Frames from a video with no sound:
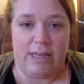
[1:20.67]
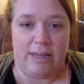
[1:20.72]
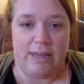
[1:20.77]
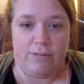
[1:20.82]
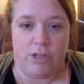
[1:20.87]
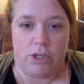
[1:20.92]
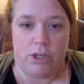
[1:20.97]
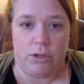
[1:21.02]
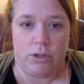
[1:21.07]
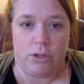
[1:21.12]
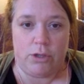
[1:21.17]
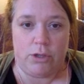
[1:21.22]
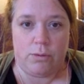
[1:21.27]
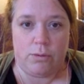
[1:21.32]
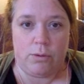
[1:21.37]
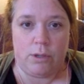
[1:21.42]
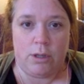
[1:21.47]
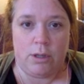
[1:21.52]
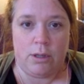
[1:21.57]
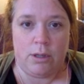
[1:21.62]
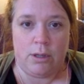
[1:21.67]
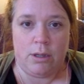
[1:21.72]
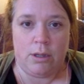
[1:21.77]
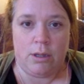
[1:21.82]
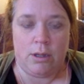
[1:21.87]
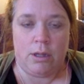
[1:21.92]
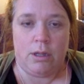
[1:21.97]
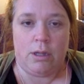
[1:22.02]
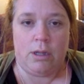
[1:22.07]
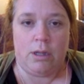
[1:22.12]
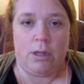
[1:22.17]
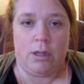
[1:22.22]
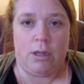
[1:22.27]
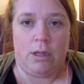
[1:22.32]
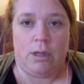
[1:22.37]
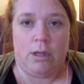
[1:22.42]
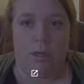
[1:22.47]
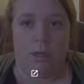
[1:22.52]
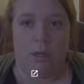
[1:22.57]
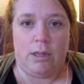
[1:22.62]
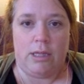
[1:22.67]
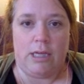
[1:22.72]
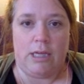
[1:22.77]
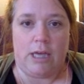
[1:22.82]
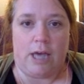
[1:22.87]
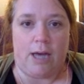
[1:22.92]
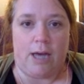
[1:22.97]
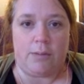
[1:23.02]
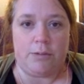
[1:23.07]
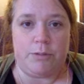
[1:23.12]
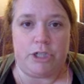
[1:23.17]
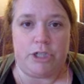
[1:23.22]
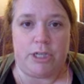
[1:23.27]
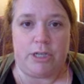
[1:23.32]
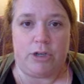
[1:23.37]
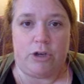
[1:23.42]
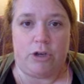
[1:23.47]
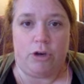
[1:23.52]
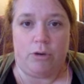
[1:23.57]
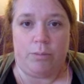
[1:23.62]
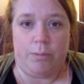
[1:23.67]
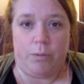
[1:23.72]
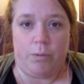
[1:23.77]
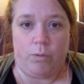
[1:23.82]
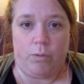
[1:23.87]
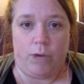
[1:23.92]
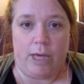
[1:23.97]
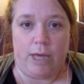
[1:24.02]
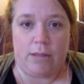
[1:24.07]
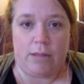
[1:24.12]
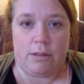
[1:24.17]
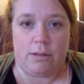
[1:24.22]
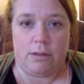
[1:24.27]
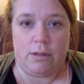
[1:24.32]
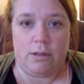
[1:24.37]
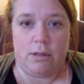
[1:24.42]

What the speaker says: you the option open with.